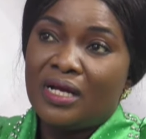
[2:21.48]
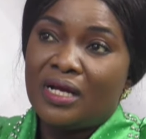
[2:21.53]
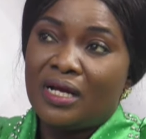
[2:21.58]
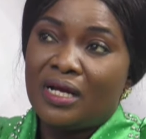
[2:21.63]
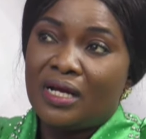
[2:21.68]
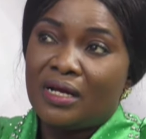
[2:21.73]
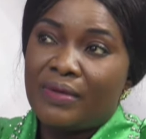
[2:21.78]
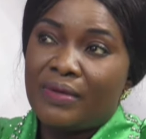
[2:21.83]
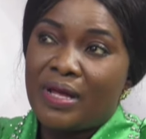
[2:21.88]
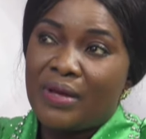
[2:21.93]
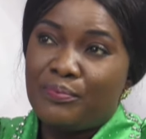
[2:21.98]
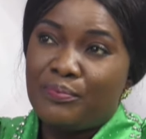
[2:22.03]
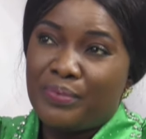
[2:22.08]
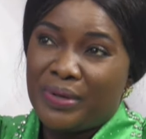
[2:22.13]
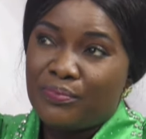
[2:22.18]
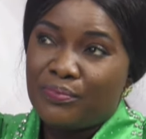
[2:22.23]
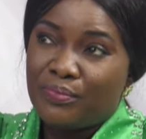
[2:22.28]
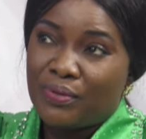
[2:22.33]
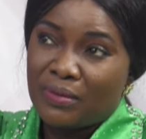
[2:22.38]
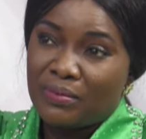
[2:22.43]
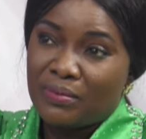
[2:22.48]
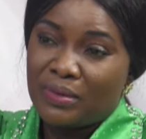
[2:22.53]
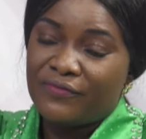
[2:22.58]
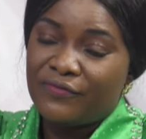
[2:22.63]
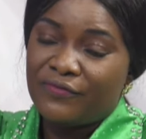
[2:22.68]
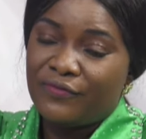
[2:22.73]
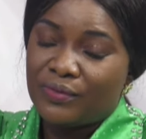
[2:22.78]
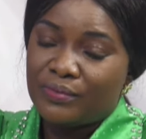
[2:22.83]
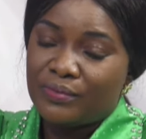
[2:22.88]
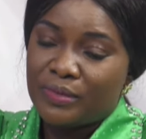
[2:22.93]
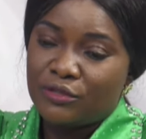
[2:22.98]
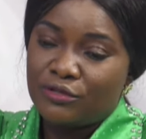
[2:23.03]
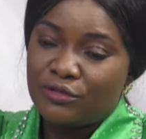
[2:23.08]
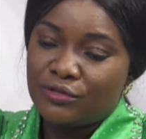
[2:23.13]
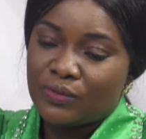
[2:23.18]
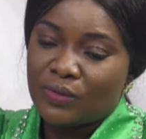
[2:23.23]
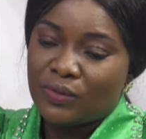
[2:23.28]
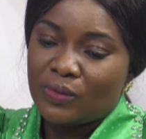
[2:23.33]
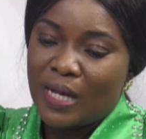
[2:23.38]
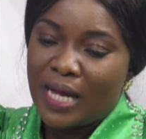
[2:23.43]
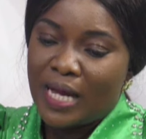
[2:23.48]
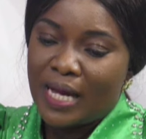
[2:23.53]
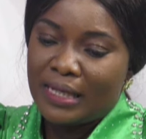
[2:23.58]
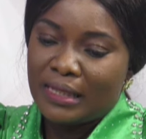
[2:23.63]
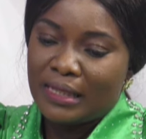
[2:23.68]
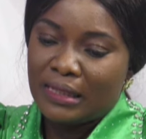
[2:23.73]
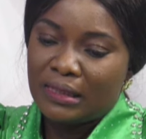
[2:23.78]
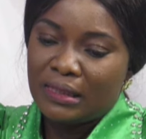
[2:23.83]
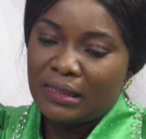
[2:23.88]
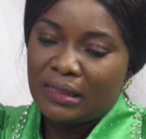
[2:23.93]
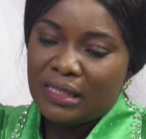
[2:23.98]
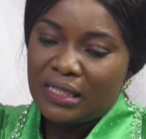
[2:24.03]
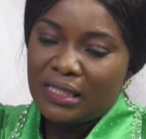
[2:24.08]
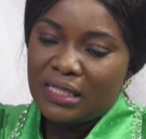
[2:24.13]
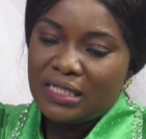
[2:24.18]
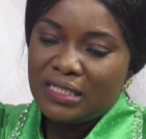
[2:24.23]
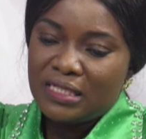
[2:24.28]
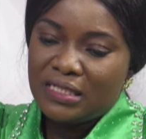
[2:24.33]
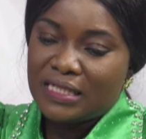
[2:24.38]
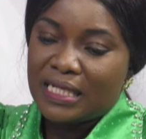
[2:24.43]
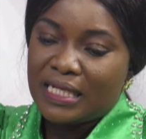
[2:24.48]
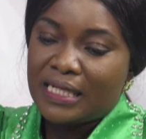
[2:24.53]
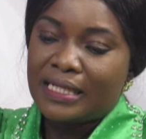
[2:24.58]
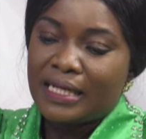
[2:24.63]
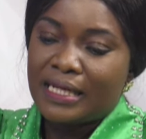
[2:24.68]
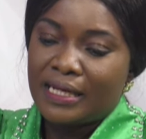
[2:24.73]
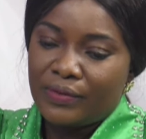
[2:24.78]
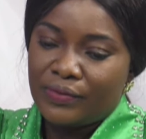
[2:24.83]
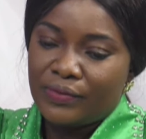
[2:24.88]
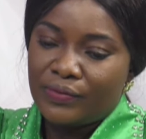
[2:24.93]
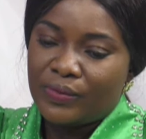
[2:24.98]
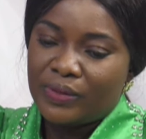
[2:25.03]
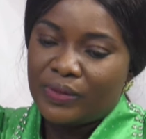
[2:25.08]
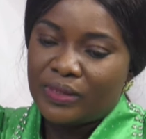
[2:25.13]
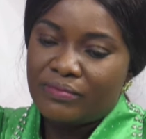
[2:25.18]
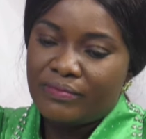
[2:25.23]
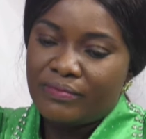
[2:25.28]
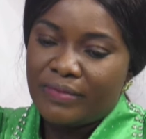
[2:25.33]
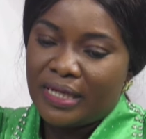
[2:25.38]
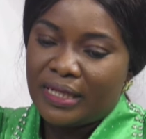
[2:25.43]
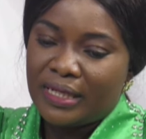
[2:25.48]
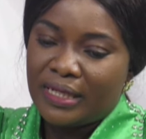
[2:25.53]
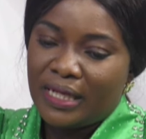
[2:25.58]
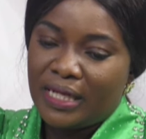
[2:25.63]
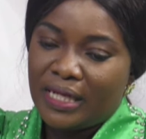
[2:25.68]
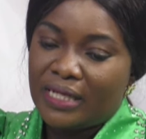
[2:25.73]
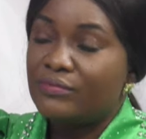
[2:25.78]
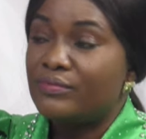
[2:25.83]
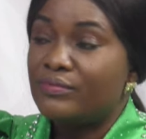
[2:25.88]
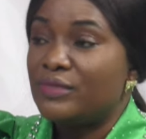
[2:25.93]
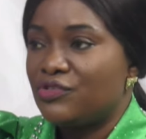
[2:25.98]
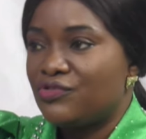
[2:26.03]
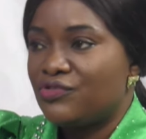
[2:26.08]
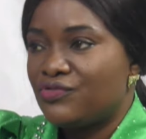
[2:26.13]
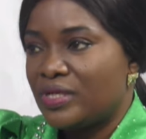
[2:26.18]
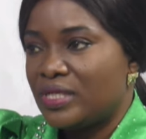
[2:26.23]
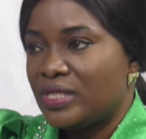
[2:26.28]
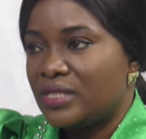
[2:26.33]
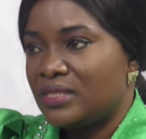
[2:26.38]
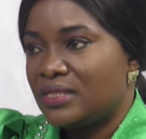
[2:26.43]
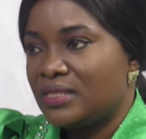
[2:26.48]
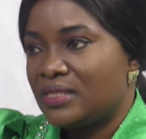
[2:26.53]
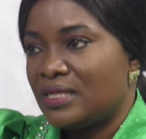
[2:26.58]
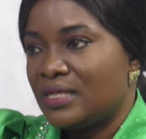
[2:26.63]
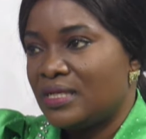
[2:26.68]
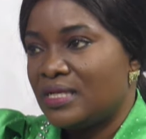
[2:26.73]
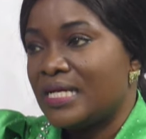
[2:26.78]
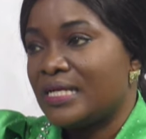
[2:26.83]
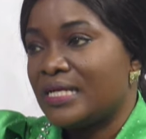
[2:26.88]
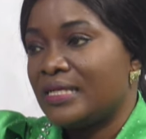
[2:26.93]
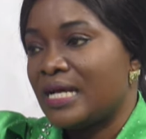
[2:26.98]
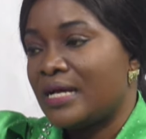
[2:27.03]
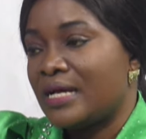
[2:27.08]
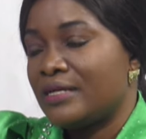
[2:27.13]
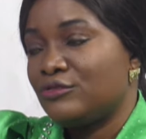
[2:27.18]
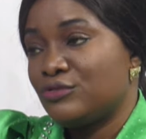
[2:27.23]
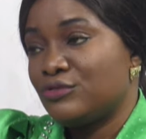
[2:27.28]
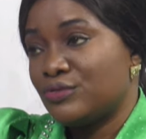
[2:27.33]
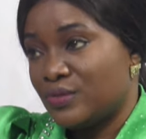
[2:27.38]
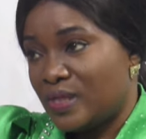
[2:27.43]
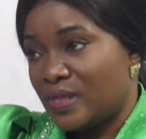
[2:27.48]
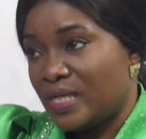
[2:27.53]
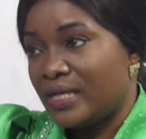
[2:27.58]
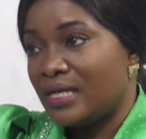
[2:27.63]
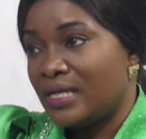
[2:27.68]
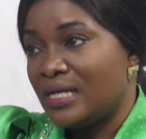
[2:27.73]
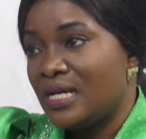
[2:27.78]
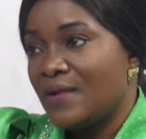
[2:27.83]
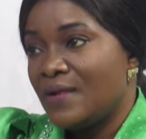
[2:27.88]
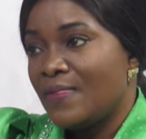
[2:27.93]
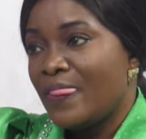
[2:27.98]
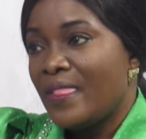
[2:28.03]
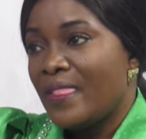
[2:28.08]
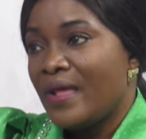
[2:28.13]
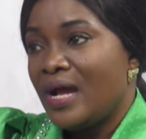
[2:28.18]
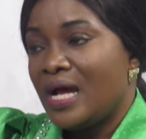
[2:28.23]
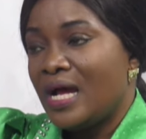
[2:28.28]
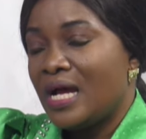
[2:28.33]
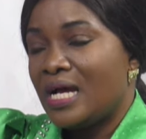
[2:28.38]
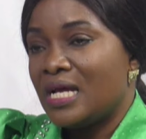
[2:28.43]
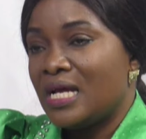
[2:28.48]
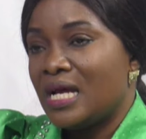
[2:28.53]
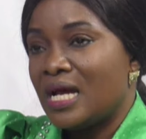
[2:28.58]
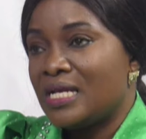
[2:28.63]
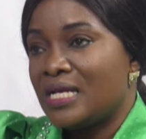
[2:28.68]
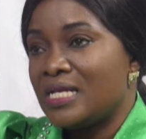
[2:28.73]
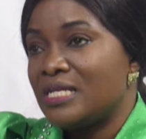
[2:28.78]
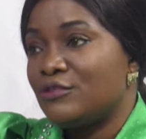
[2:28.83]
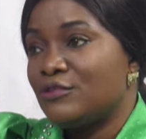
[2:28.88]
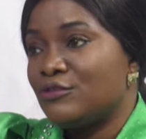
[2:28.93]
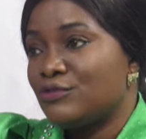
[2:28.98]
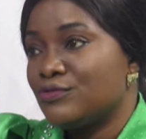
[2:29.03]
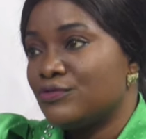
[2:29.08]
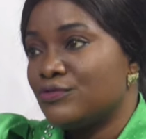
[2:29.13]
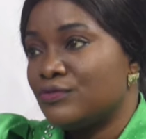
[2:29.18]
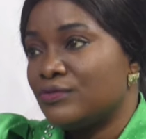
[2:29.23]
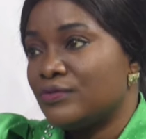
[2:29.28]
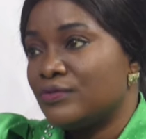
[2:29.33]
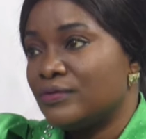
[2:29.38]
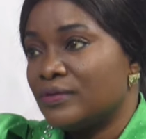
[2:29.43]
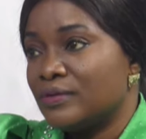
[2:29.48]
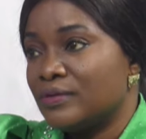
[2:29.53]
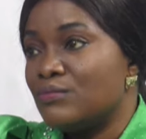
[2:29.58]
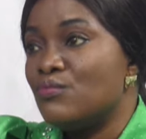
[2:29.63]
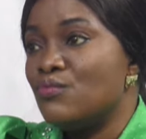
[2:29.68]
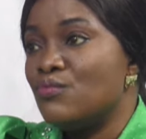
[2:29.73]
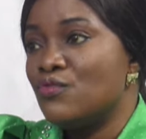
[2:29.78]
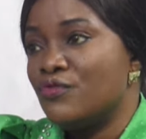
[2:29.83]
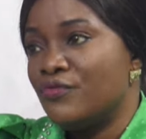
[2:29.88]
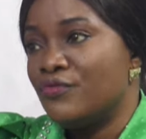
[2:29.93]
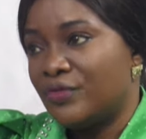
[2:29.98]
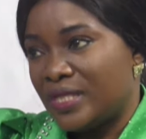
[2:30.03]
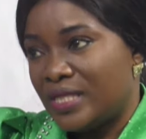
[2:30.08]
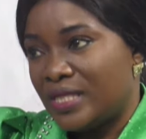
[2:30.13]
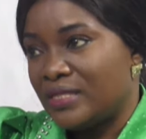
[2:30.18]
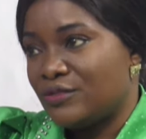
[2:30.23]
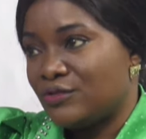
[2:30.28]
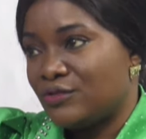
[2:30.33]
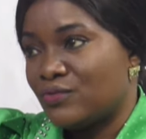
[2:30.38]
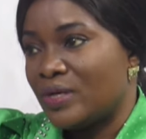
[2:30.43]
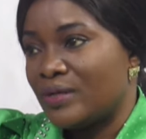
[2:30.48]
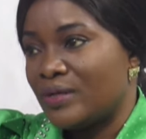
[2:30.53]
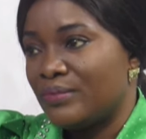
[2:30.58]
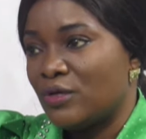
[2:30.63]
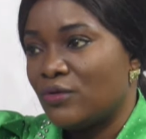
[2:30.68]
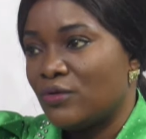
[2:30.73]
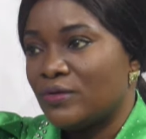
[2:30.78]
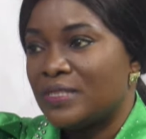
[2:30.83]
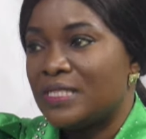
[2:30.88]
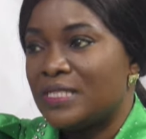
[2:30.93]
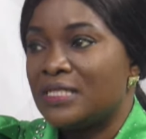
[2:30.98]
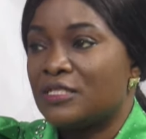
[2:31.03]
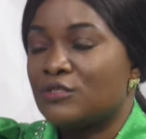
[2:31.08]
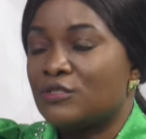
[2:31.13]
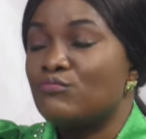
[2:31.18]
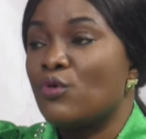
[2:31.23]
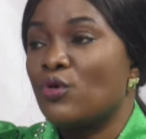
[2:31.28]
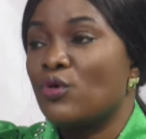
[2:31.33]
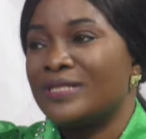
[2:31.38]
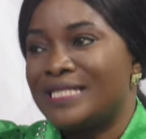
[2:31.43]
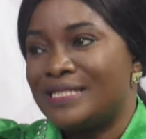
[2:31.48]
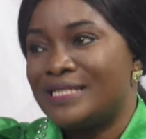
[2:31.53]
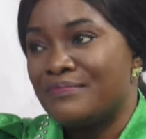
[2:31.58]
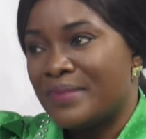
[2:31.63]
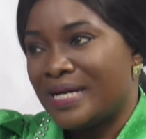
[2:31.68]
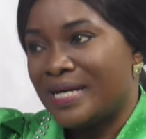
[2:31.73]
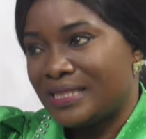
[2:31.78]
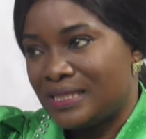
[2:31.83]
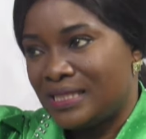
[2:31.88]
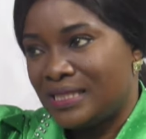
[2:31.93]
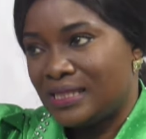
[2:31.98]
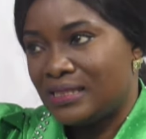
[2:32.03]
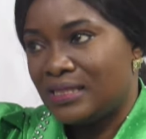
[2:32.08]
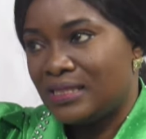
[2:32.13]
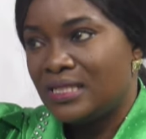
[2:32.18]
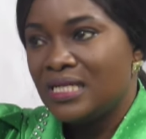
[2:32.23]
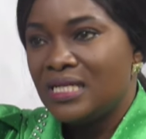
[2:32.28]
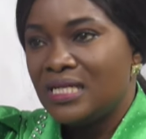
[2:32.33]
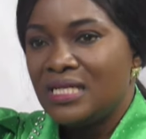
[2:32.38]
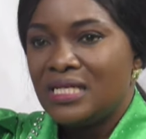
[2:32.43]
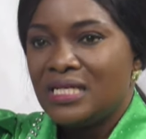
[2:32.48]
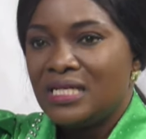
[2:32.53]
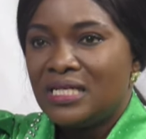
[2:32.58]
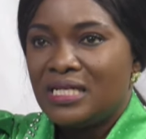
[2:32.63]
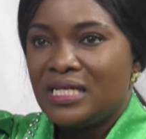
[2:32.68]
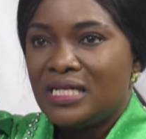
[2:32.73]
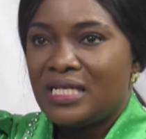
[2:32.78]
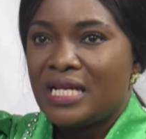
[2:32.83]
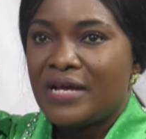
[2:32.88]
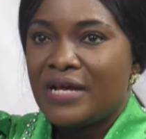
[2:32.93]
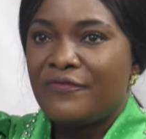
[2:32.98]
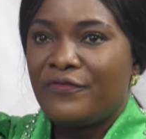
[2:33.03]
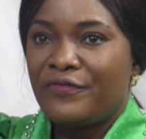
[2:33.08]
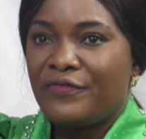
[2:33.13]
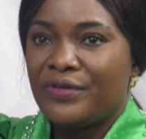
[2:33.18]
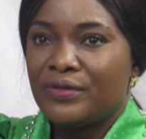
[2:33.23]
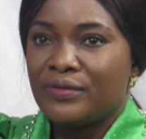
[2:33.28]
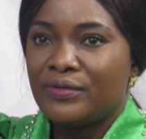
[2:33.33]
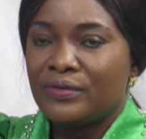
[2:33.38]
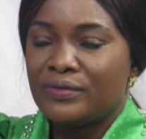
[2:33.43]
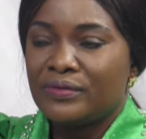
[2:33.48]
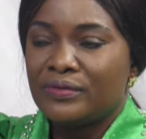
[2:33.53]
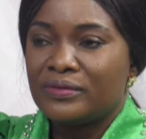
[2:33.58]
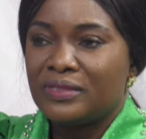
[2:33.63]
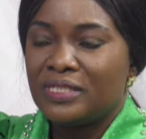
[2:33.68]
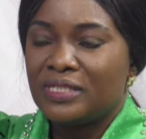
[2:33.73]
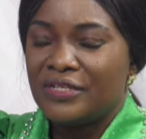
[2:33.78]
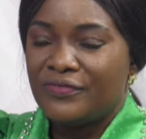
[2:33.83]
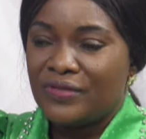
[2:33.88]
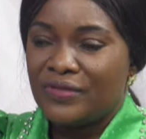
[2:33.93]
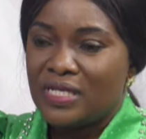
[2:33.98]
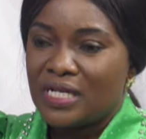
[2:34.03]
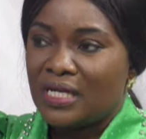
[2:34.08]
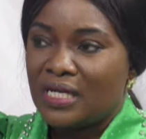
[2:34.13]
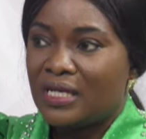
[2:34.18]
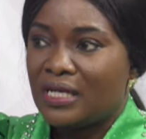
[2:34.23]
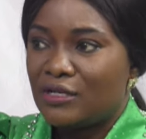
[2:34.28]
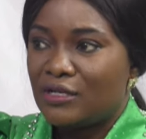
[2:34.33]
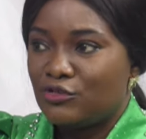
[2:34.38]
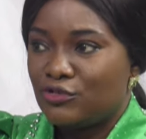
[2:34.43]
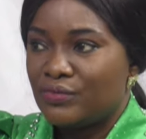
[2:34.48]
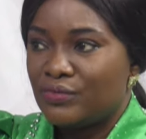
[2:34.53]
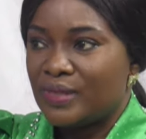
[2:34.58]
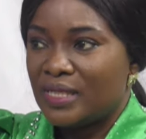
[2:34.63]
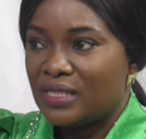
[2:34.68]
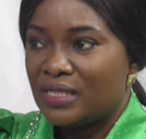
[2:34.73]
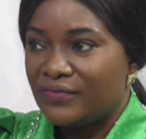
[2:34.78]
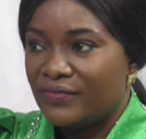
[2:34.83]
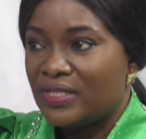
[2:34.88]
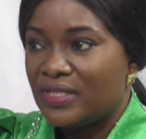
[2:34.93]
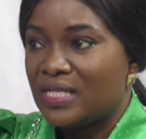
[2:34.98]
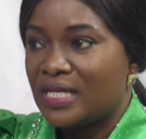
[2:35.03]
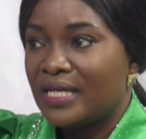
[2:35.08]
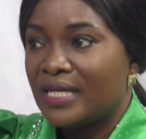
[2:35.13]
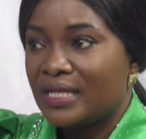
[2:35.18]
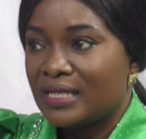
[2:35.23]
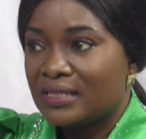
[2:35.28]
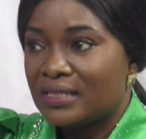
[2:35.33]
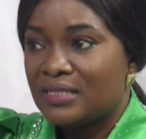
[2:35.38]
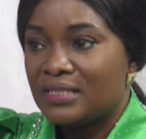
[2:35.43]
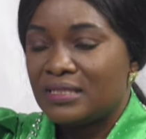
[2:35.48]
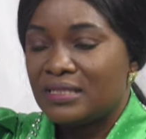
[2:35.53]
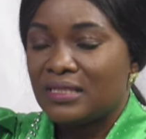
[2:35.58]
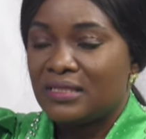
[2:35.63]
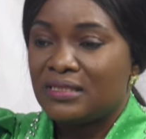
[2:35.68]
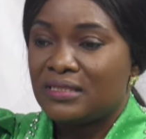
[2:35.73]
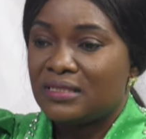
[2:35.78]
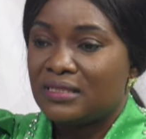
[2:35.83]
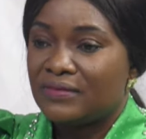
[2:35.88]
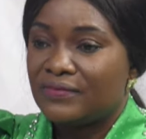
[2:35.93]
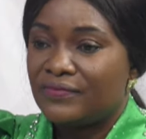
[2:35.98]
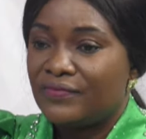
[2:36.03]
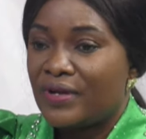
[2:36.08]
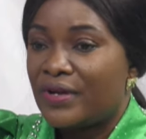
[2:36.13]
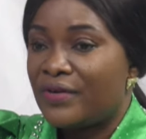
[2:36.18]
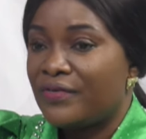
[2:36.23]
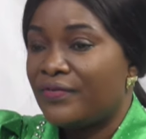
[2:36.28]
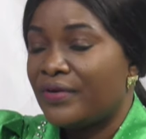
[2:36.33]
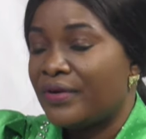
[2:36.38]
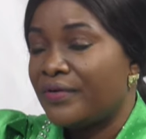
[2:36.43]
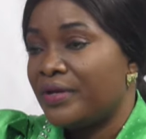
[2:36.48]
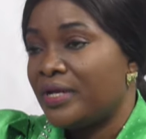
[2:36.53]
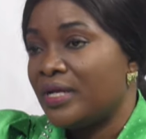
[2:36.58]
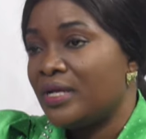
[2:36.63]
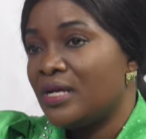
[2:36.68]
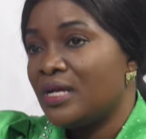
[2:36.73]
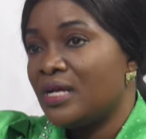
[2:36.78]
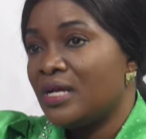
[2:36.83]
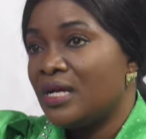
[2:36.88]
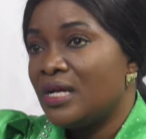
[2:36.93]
a big problem for me. So I sat down with my headmistress and I told her I need to move with this one because this is more demanding. And I feel leaving the classroom and leaving the kids, it's very, very